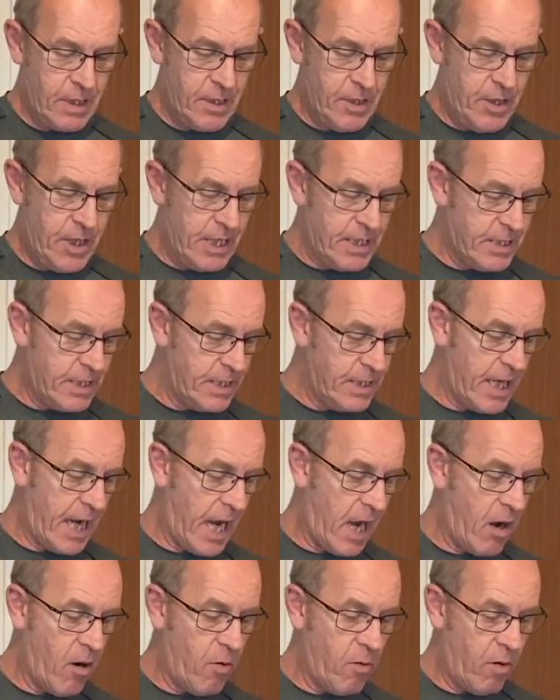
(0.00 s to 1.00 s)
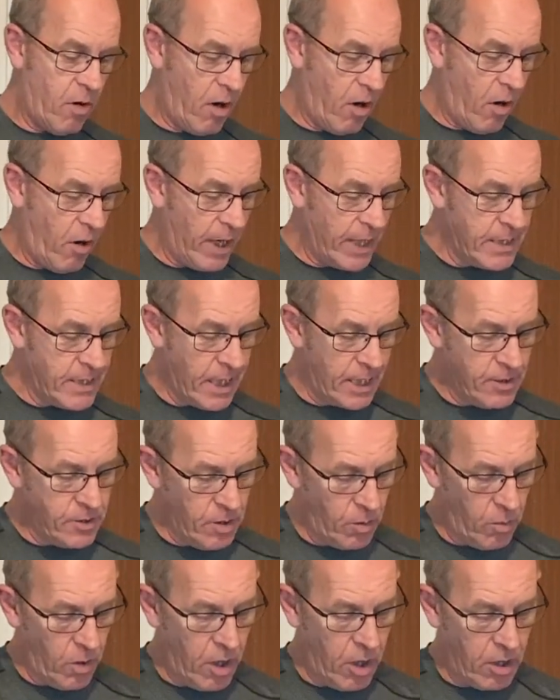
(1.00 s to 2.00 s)
this is how I tend to
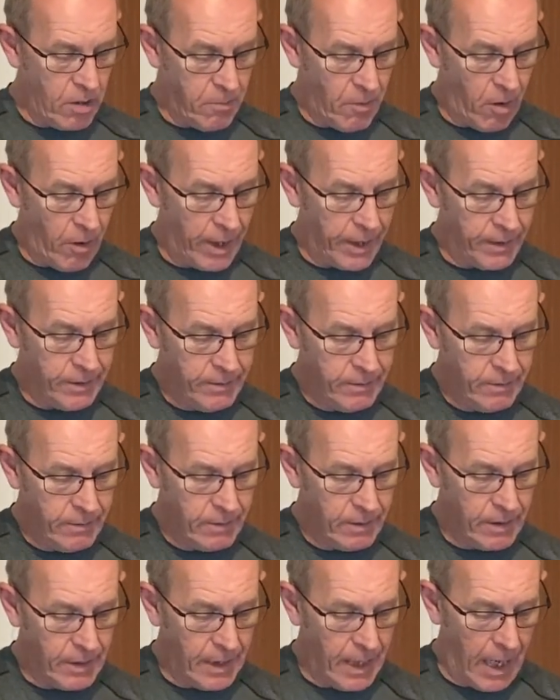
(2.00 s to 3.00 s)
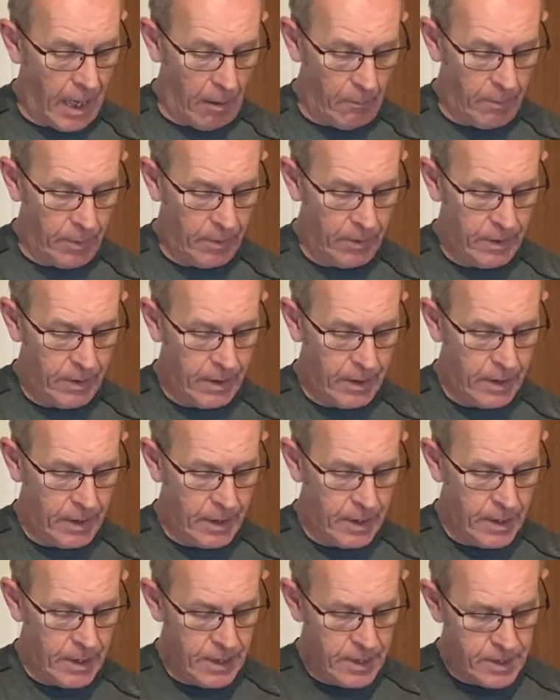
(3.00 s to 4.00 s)
work mine up.
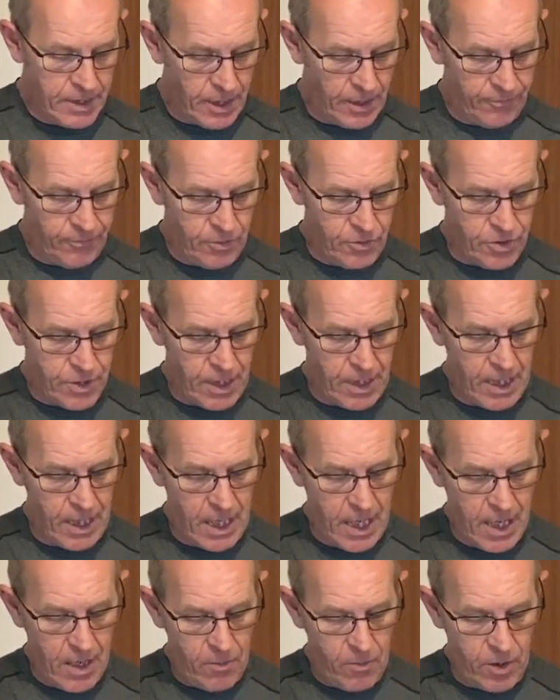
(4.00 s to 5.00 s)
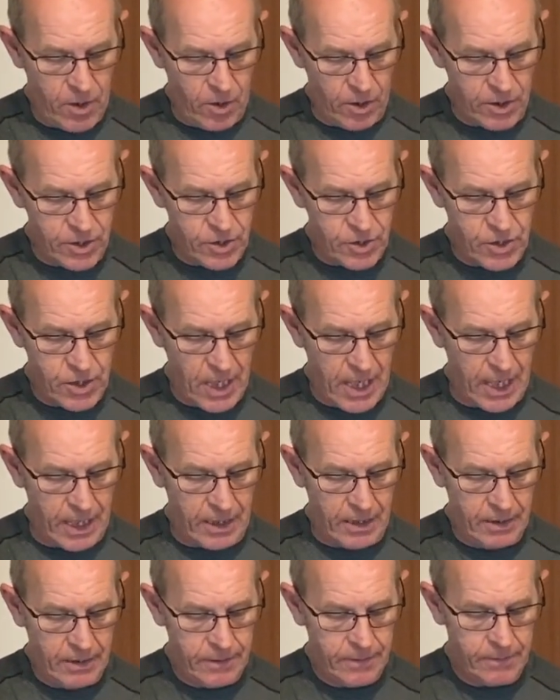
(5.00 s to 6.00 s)
So if you see here, we've got a
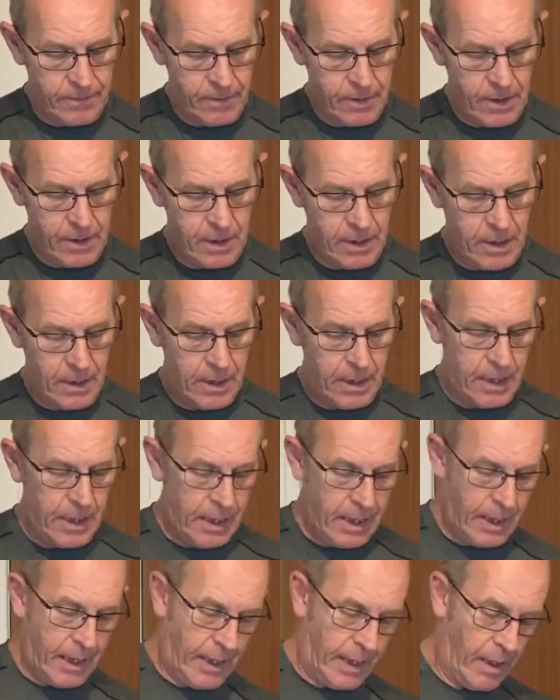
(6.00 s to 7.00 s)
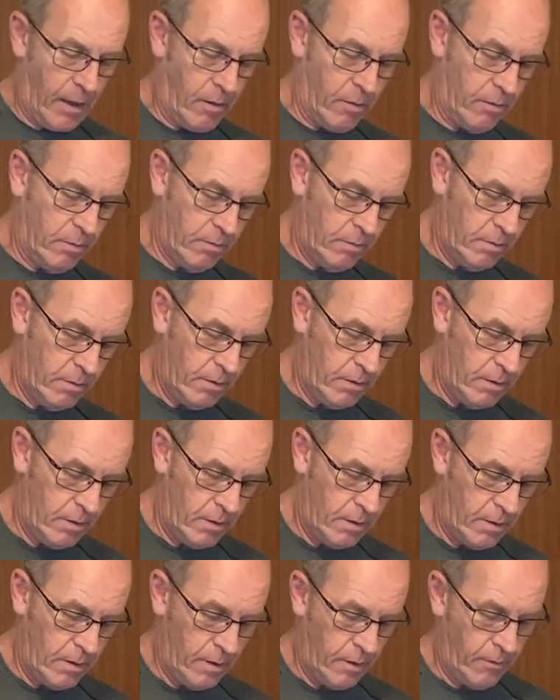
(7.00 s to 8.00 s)
sling. Now,
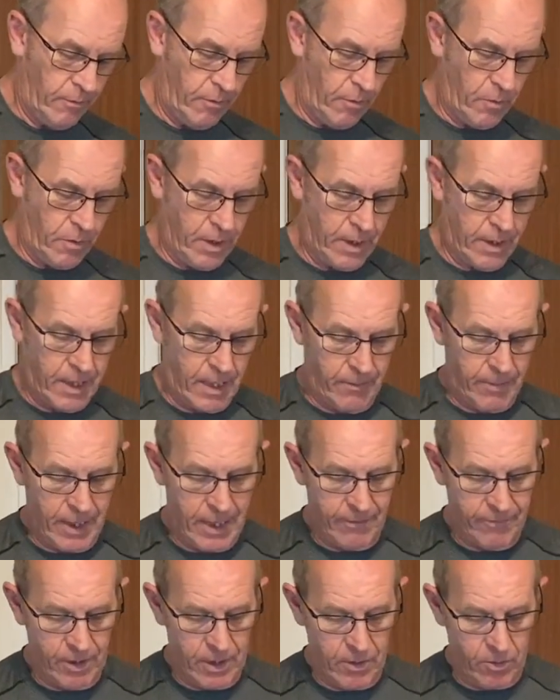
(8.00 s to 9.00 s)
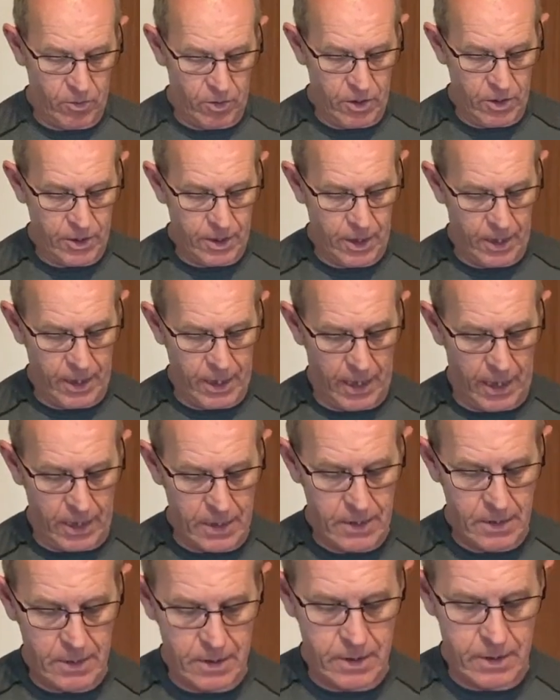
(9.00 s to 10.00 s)
if you want to come and have a little look at
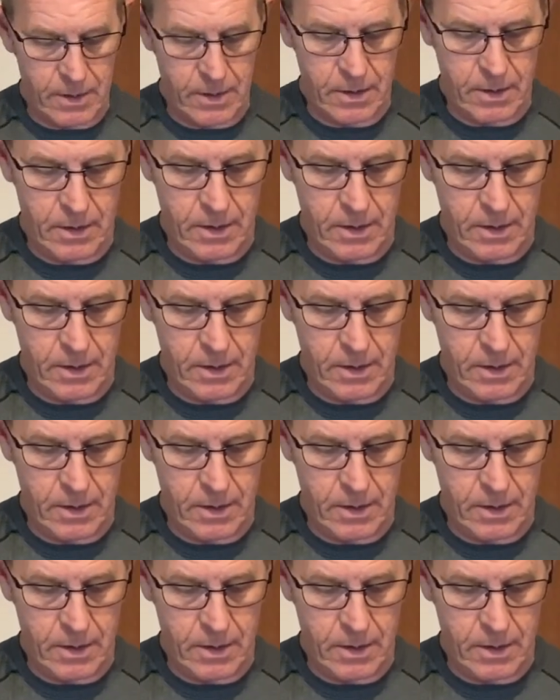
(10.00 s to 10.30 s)
this,